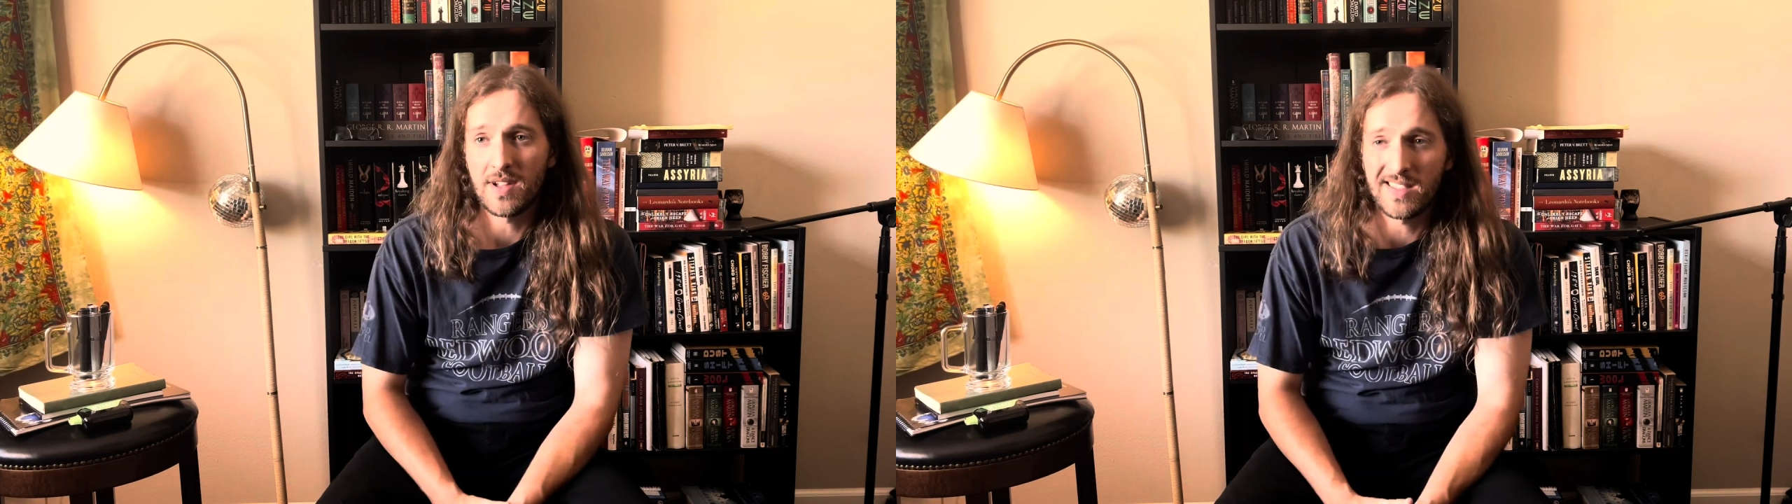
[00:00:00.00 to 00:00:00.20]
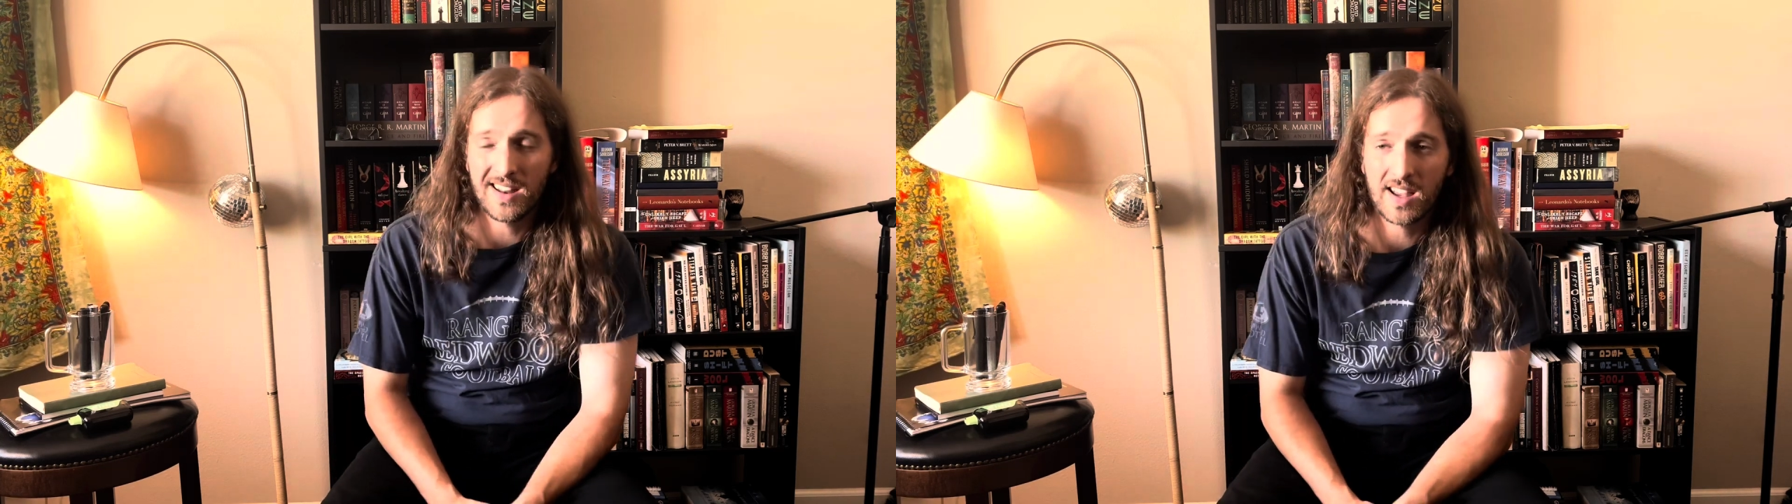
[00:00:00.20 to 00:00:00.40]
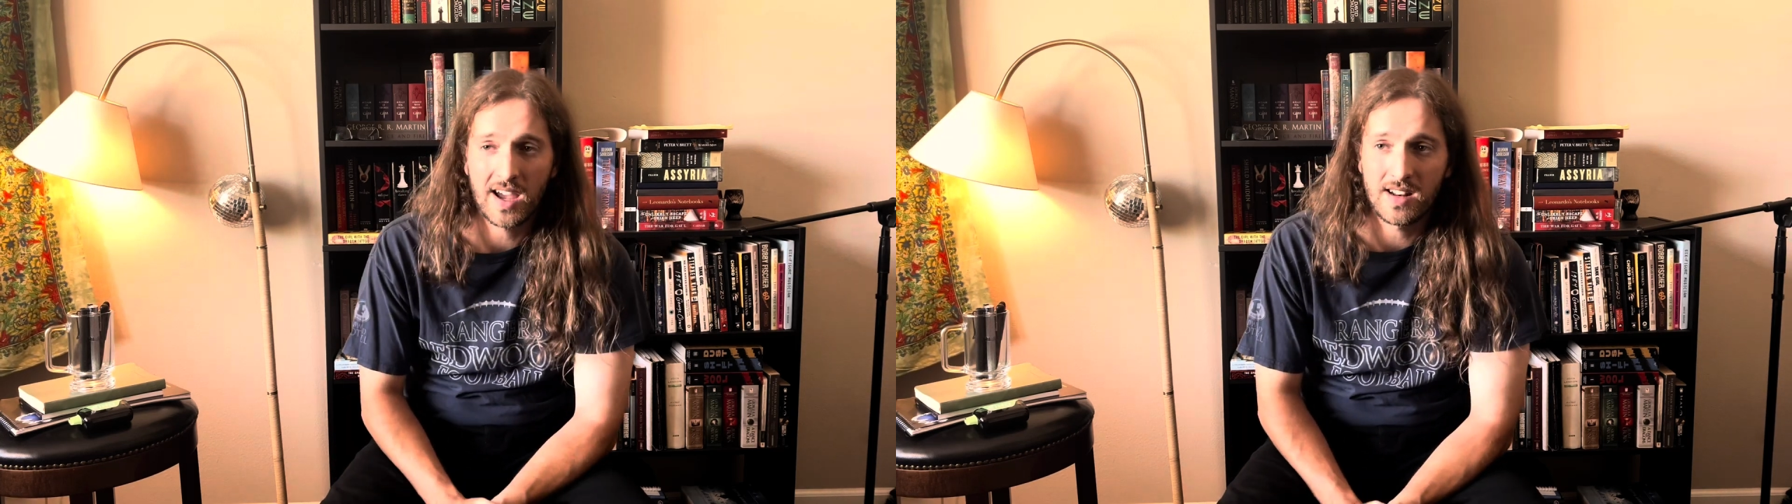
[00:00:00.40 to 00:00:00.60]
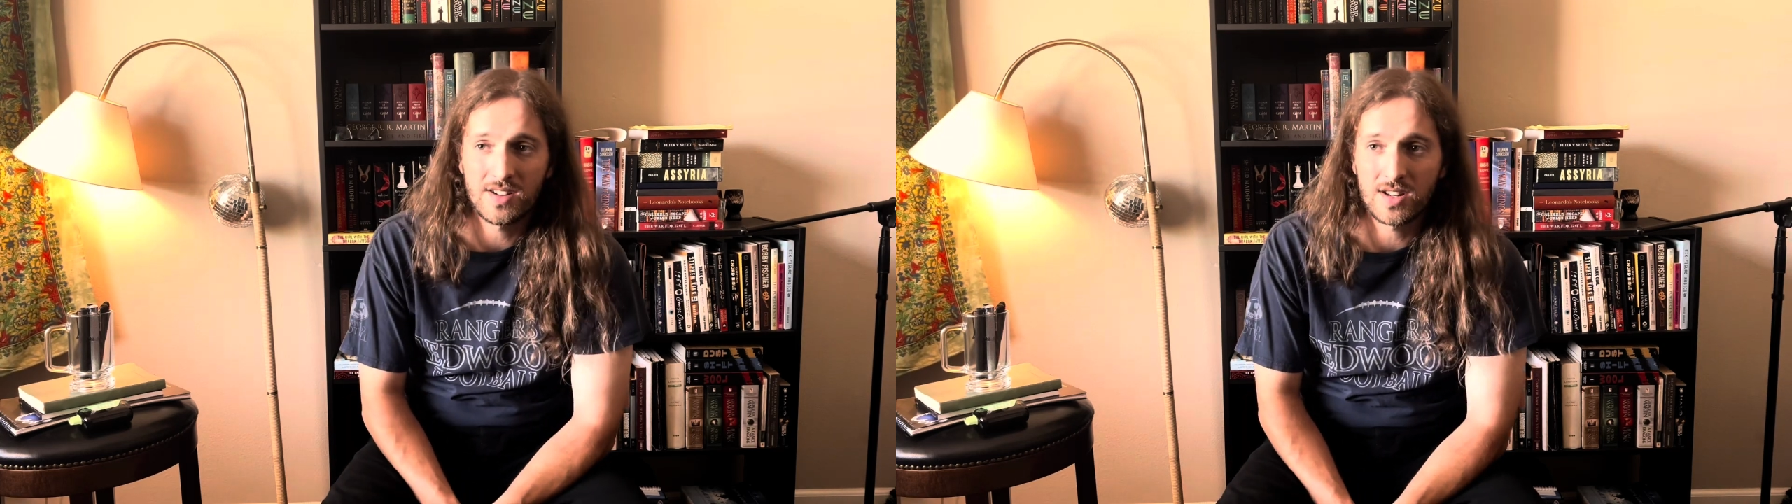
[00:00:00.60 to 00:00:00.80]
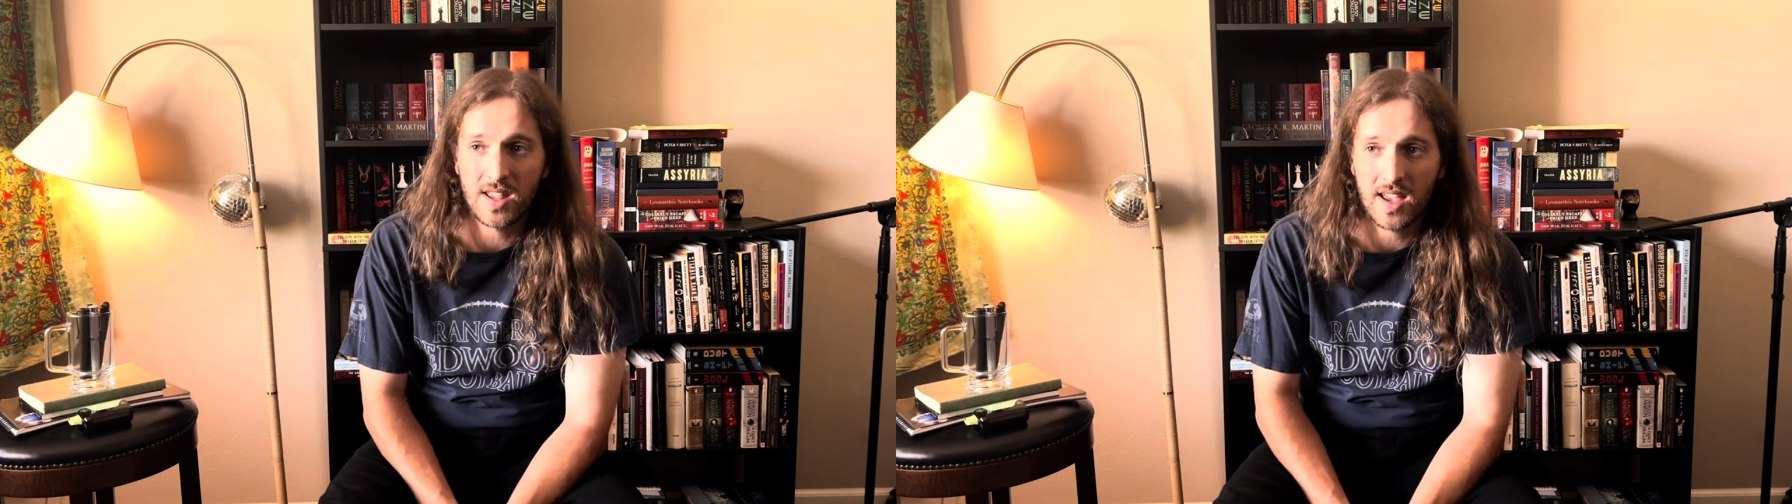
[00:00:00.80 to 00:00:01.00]
and then I kind of
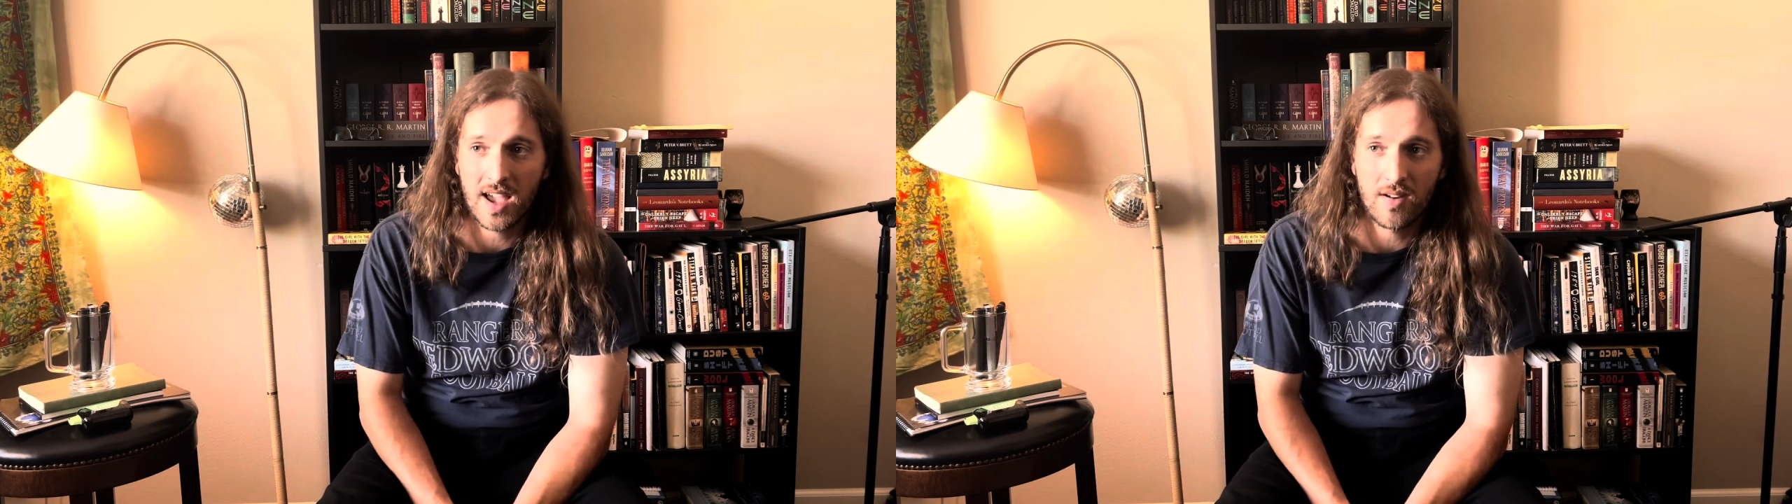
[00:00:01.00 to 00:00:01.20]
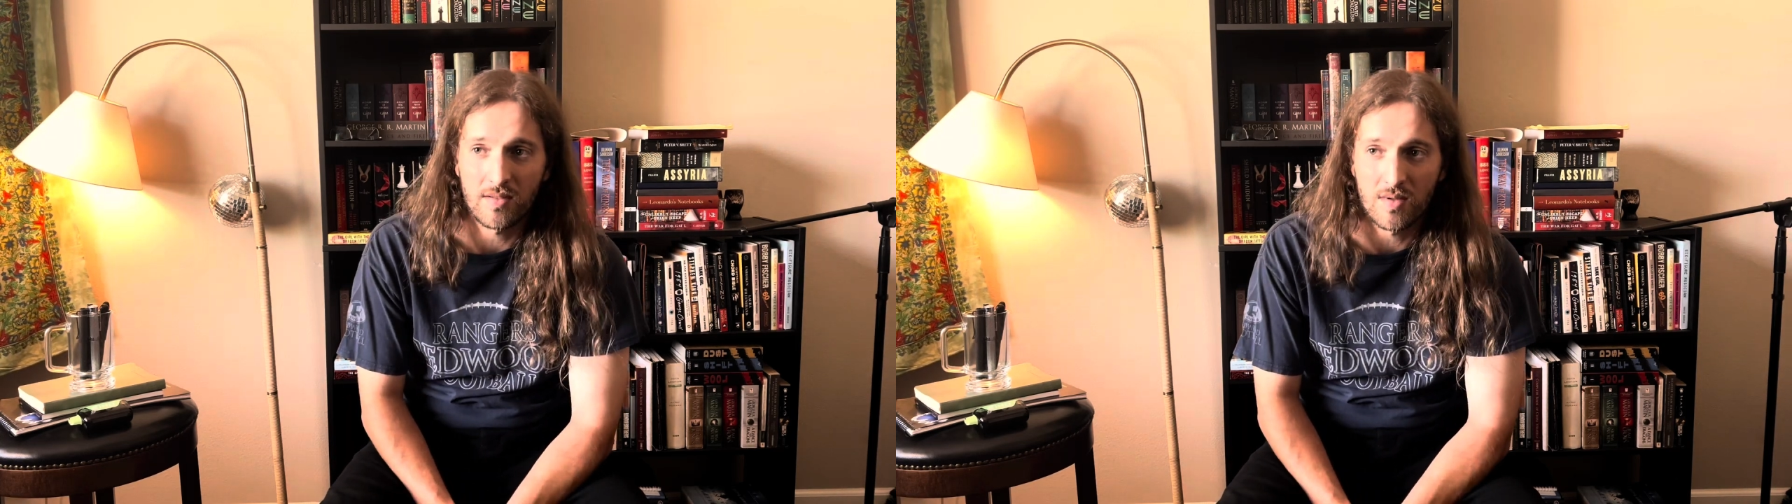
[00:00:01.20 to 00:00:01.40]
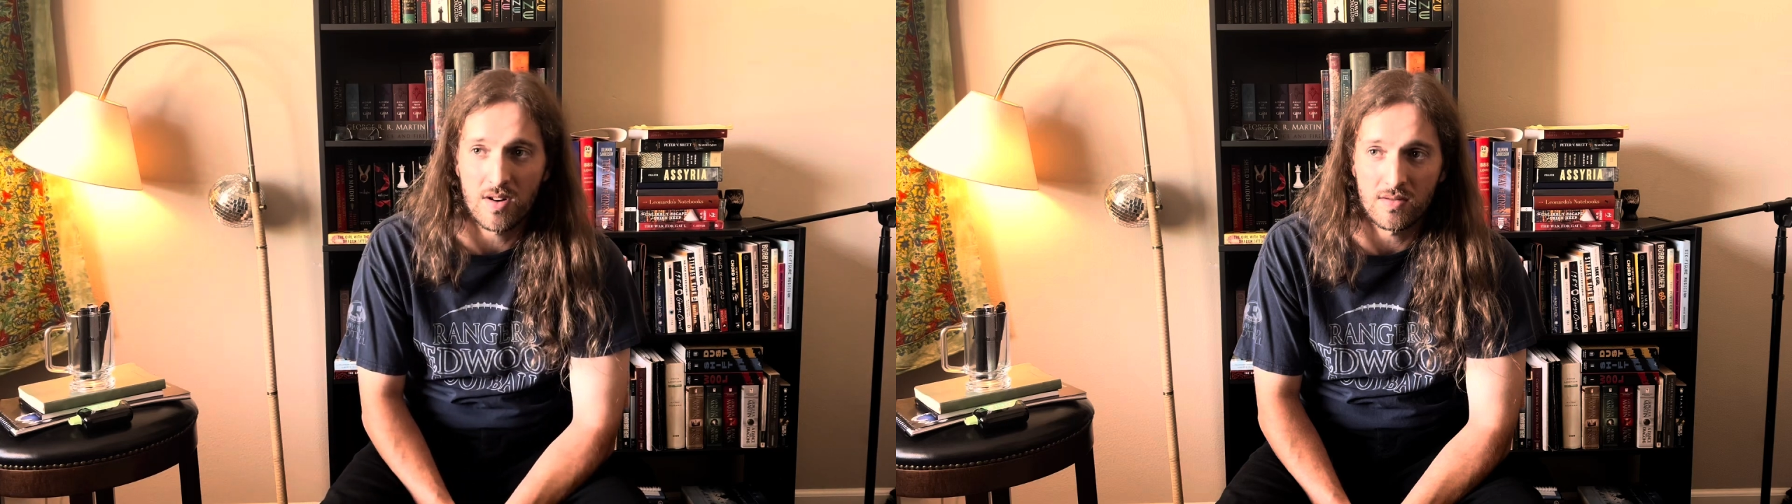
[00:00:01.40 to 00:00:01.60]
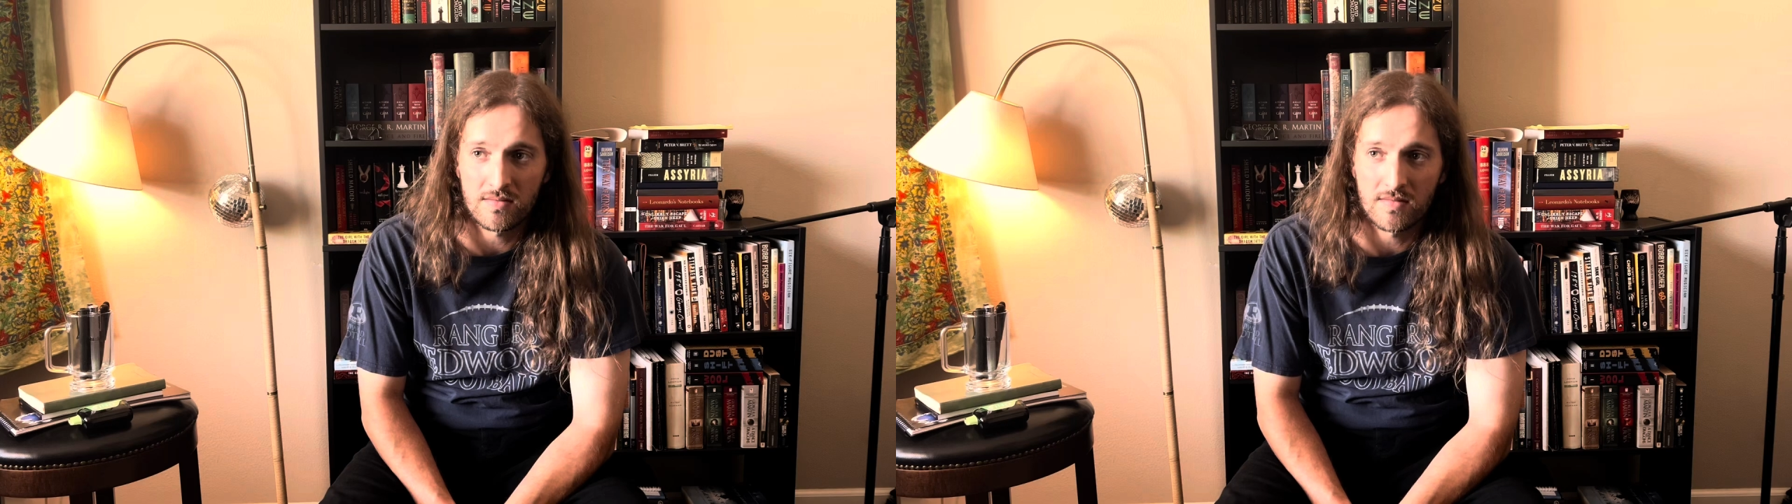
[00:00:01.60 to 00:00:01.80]
just like how it wrote